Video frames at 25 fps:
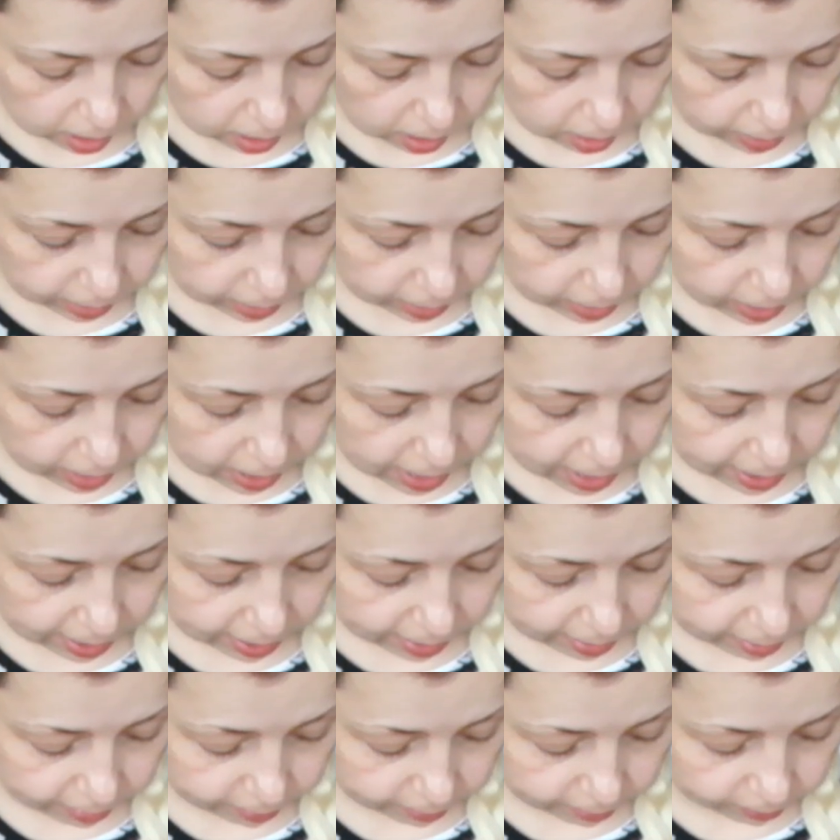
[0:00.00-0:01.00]
I
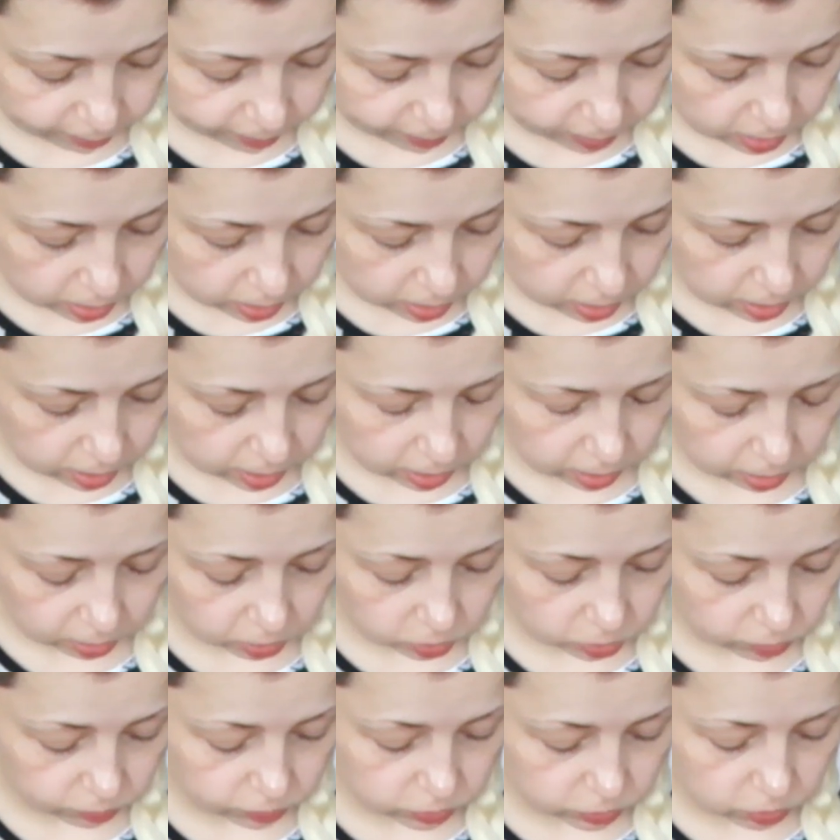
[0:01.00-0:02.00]
have a
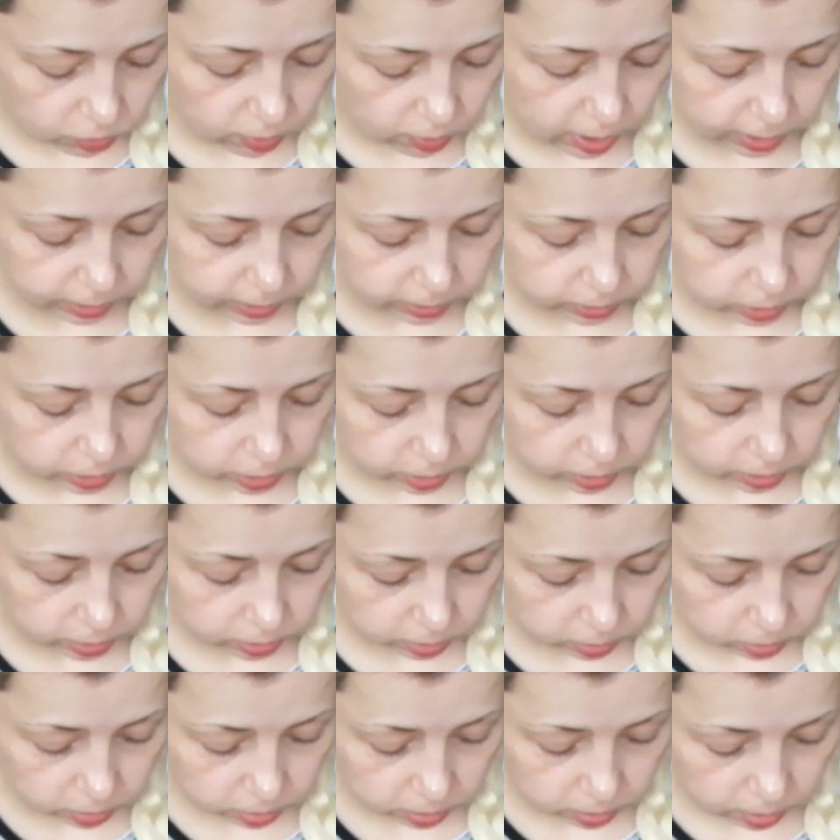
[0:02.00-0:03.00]
lot of
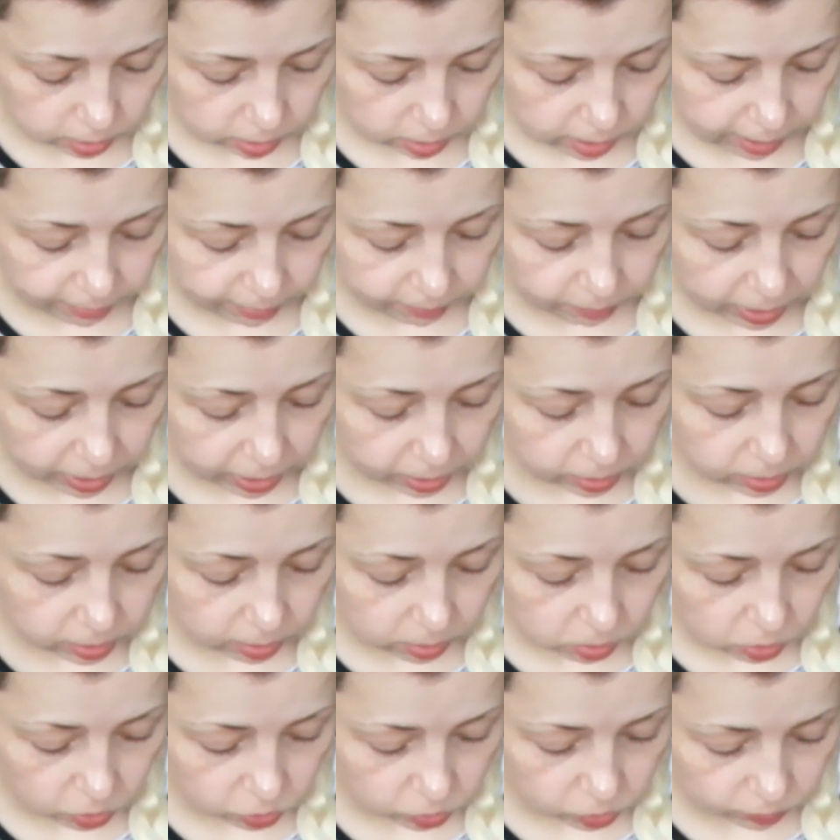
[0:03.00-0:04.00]
scrunchies. I've made a
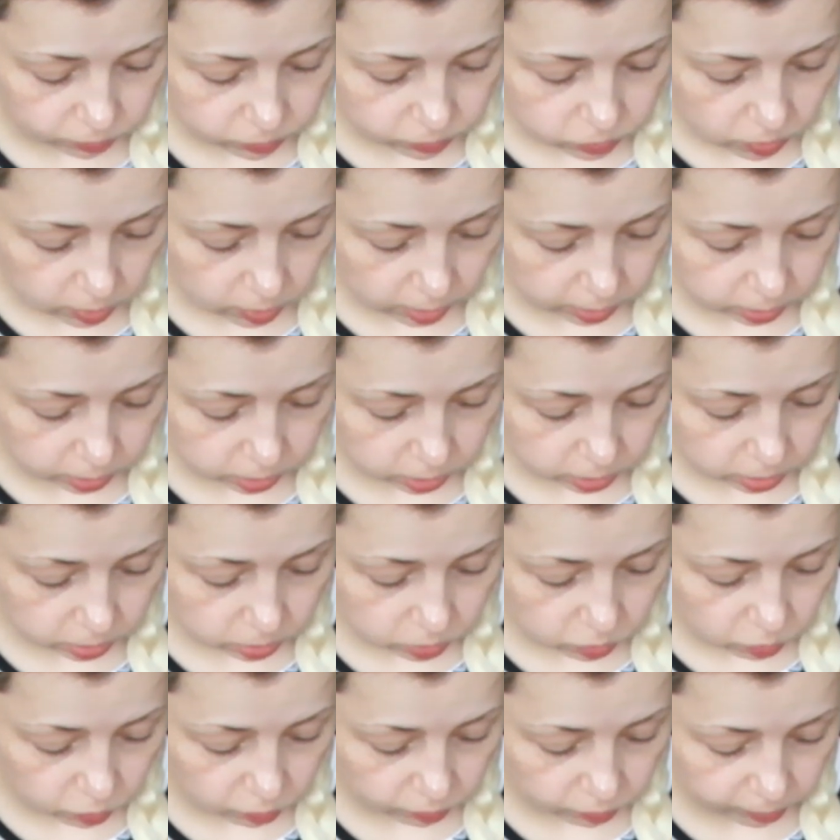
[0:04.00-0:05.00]
lot of scrunchies
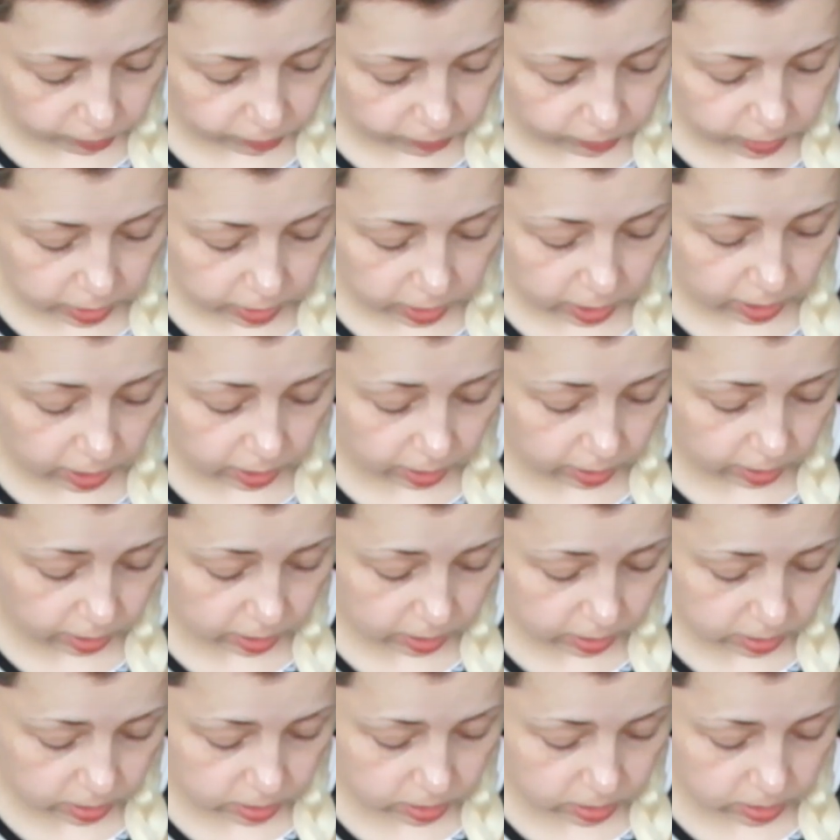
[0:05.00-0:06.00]
over the
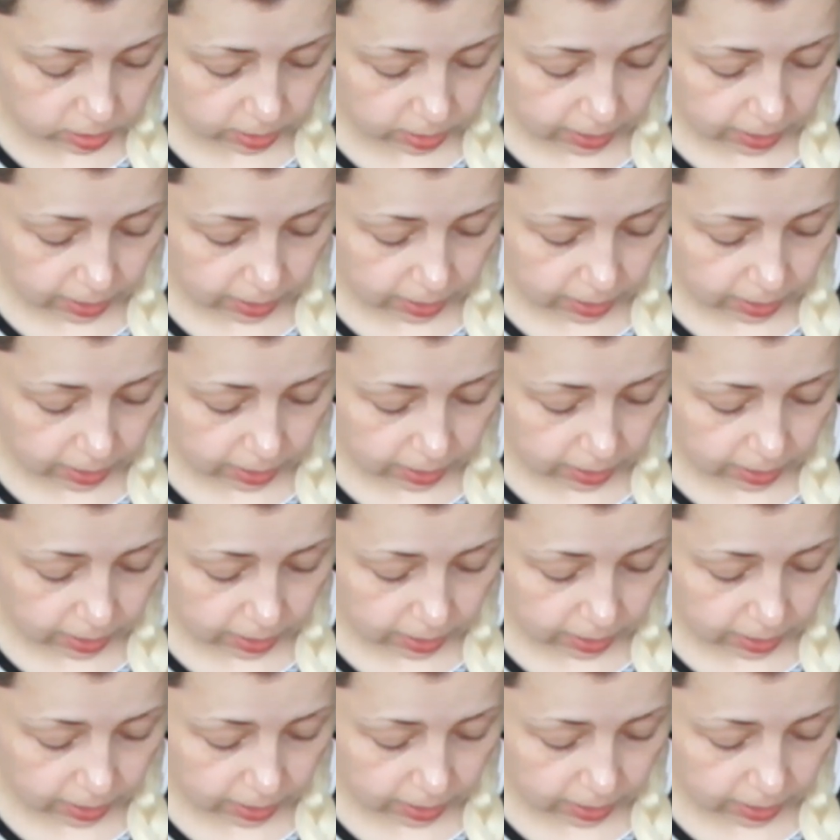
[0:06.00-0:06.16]
years,